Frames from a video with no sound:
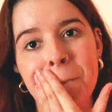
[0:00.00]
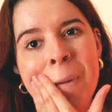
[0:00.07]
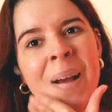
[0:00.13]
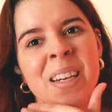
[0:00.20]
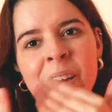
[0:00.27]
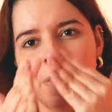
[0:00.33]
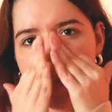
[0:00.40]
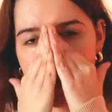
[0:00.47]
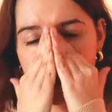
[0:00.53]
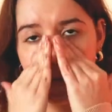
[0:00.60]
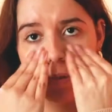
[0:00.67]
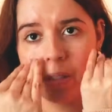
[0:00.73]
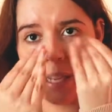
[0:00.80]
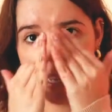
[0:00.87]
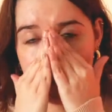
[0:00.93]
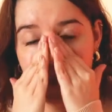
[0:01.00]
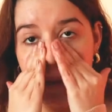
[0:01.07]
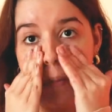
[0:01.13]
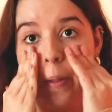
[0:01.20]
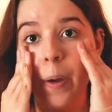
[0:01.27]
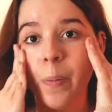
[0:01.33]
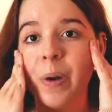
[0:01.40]
I definitely don't take
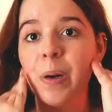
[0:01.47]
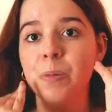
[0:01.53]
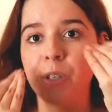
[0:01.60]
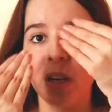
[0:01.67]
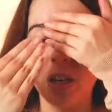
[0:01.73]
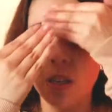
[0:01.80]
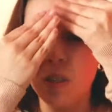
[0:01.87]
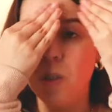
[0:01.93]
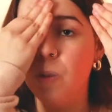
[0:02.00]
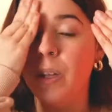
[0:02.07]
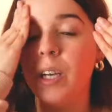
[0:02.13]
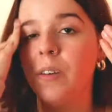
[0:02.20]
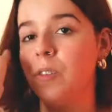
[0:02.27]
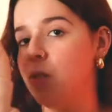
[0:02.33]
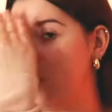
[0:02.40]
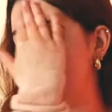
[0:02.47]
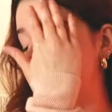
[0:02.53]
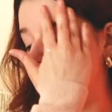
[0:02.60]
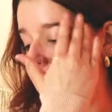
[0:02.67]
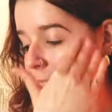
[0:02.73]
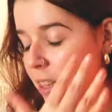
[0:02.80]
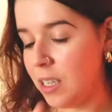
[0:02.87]
that long when I'm trying to do like a
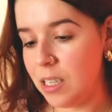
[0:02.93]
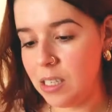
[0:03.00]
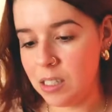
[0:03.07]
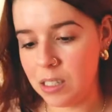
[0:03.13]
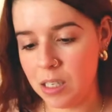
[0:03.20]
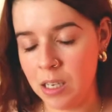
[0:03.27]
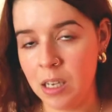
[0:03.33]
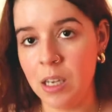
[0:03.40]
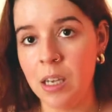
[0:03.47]
routine like this.